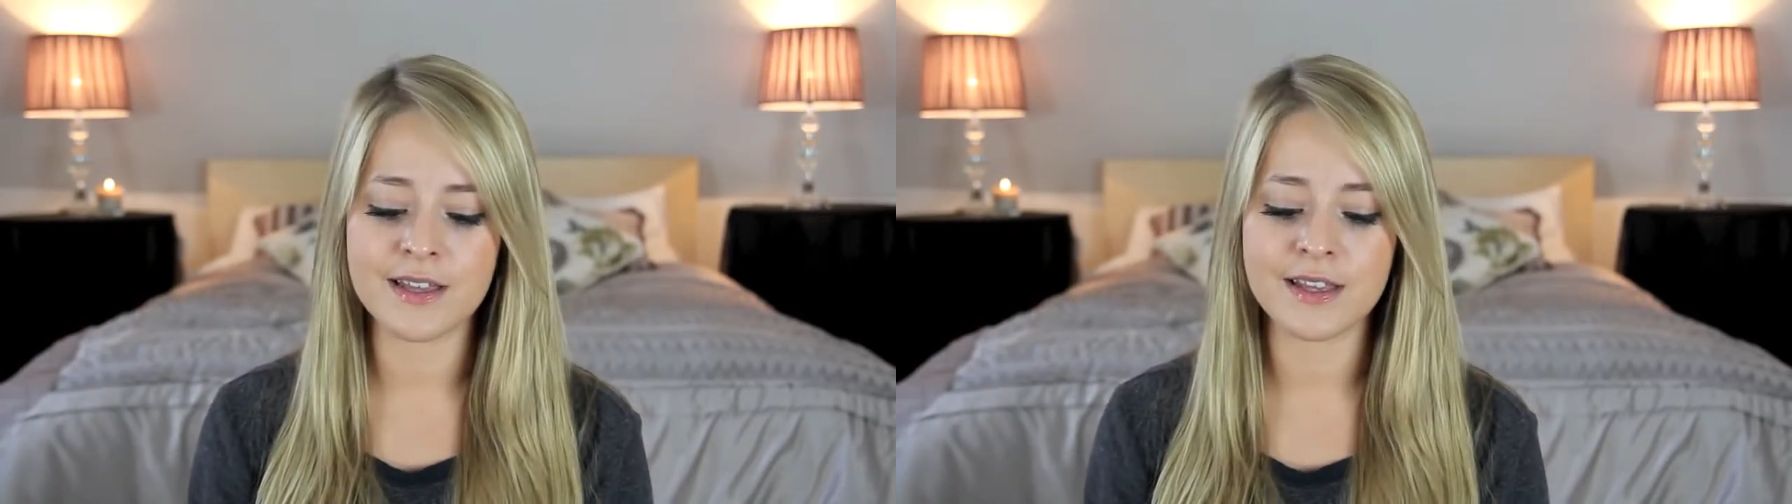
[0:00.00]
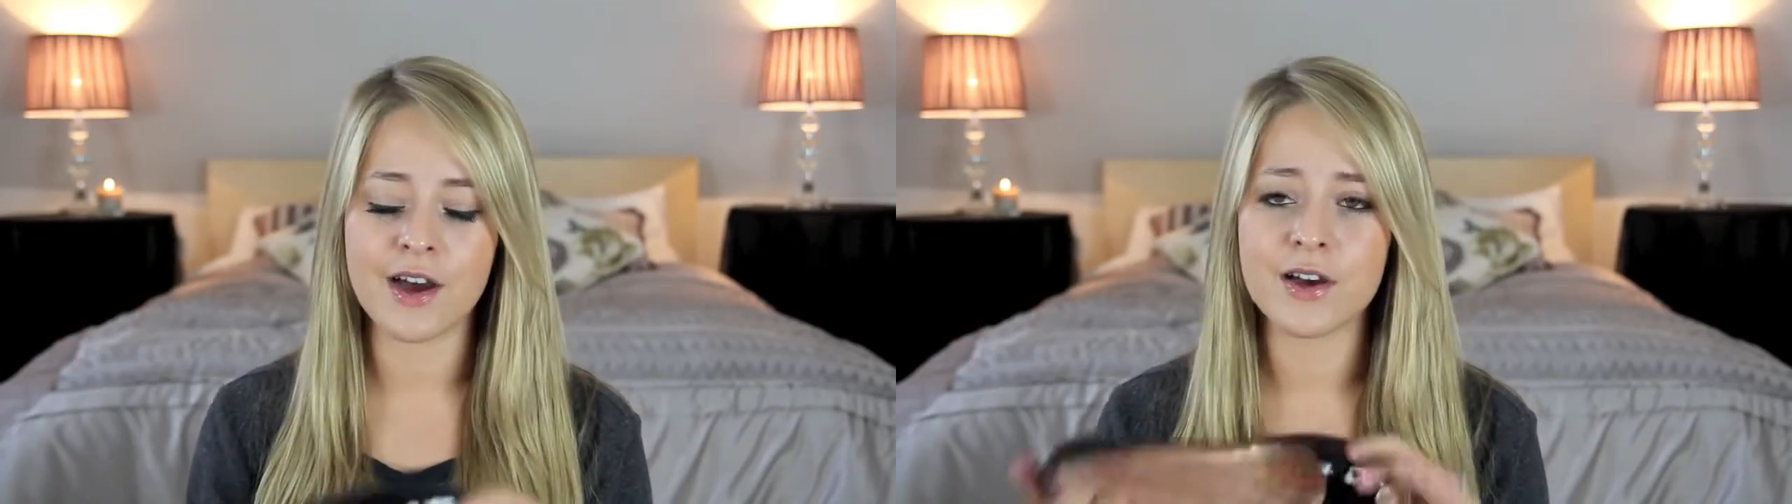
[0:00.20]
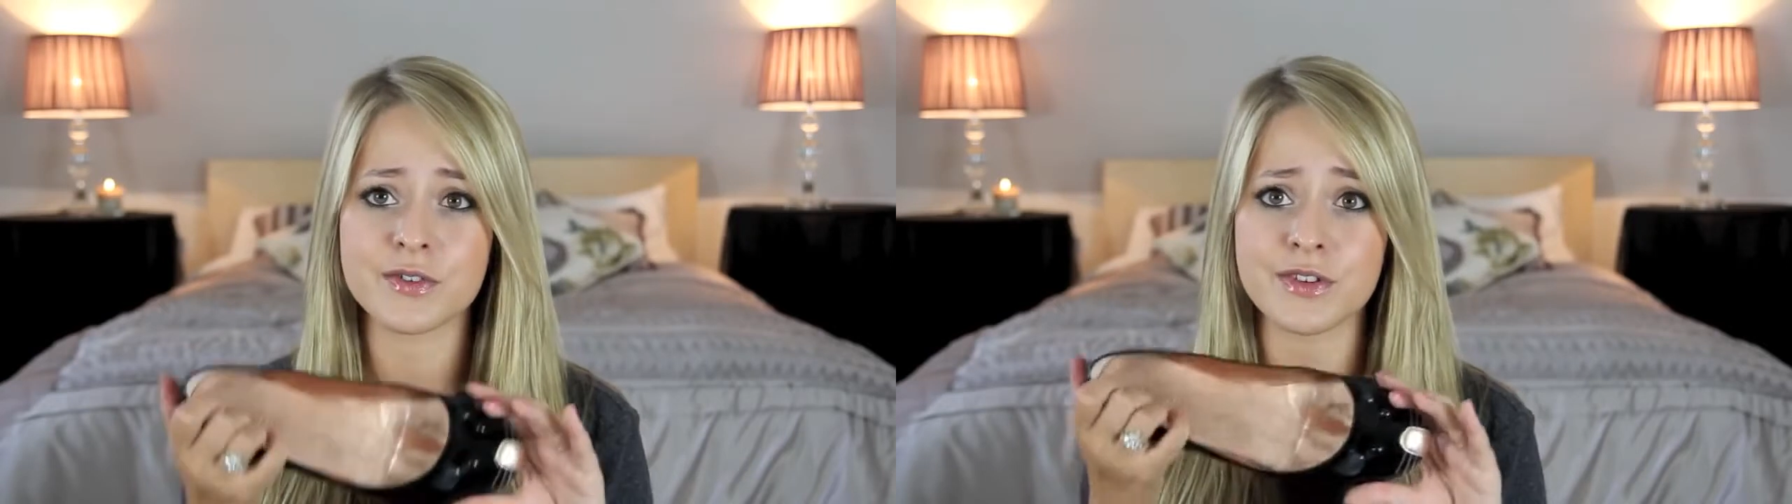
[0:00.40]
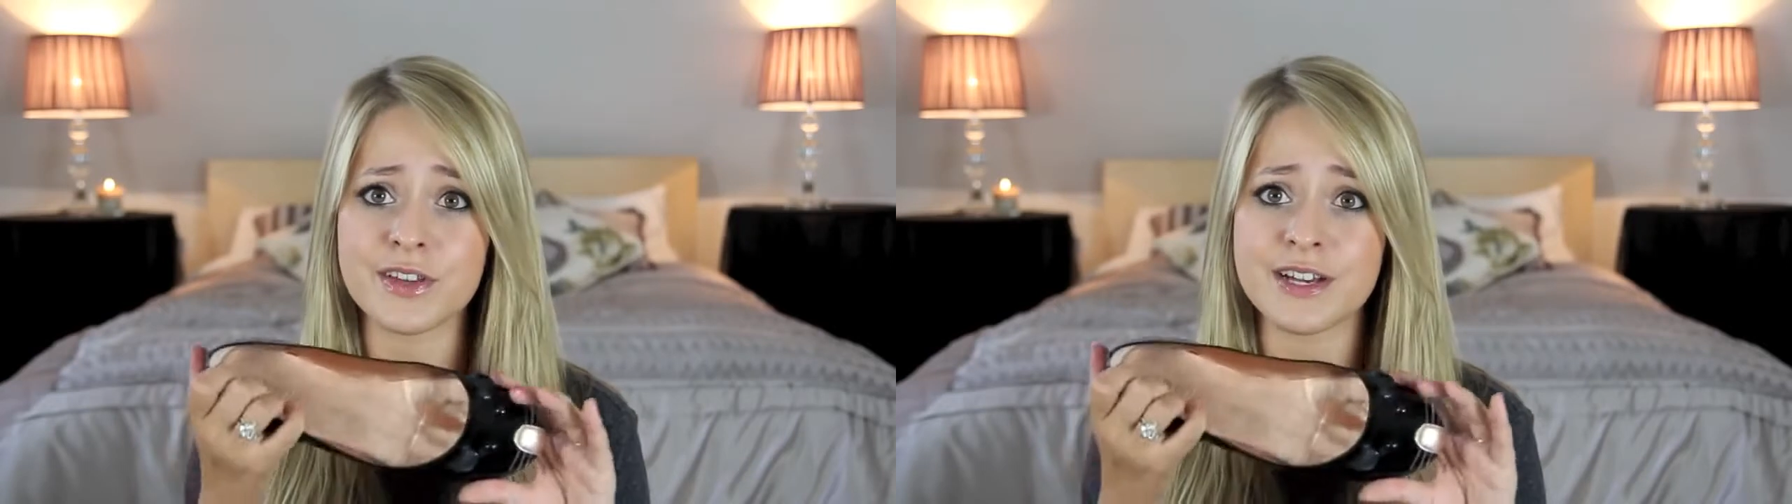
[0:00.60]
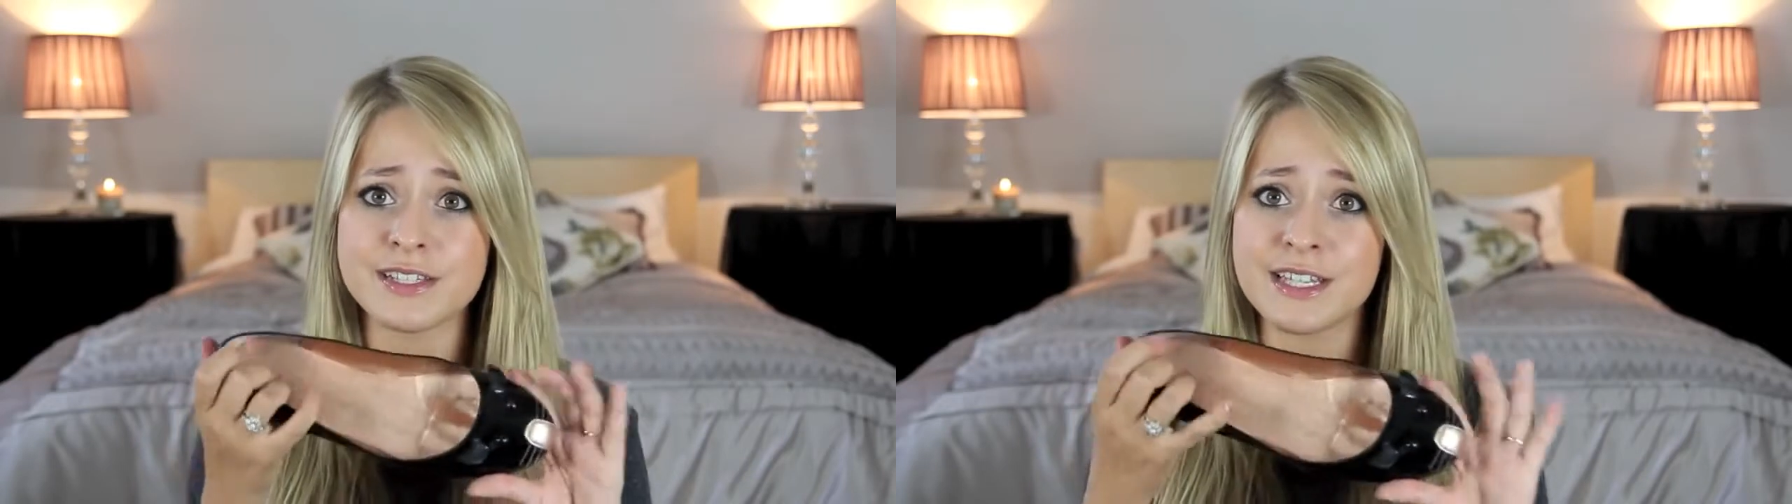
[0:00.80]
I think
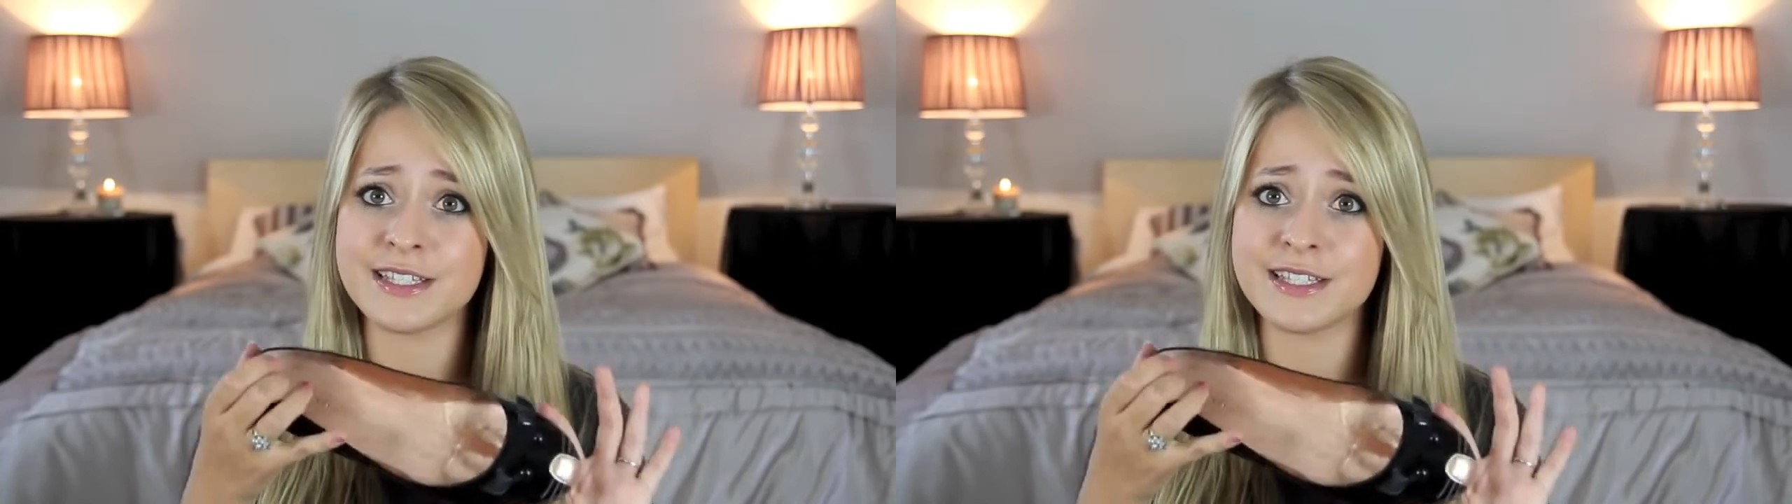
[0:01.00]
130